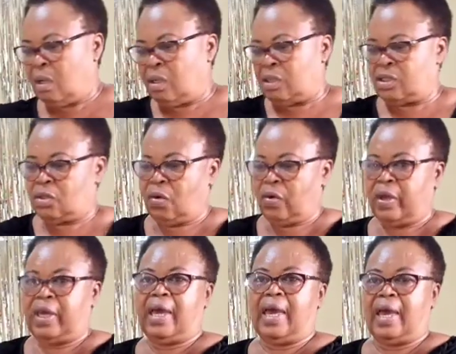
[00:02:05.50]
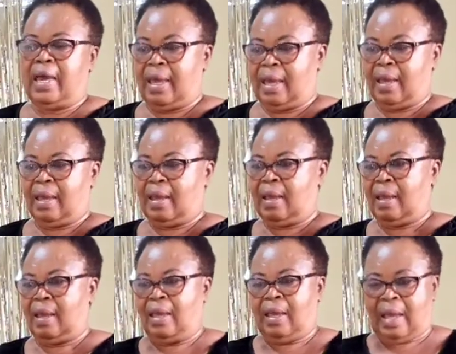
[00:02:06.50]
So here
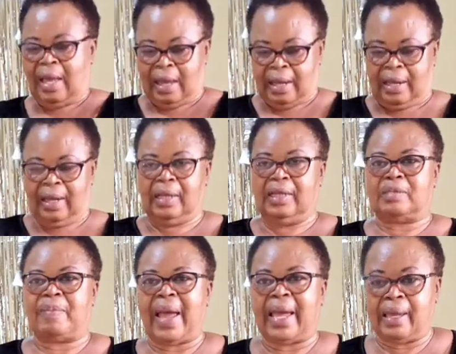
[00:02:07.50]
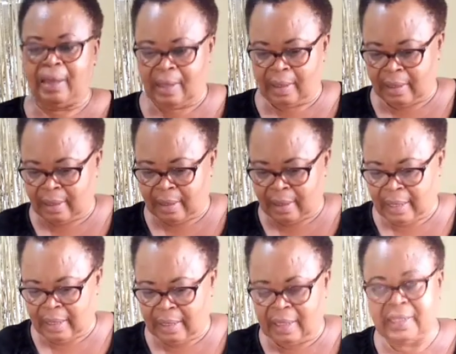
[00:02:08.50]
is
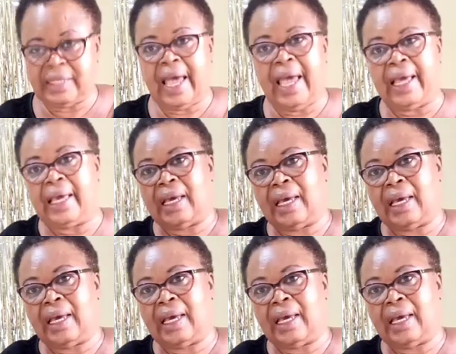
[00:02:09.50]
egg.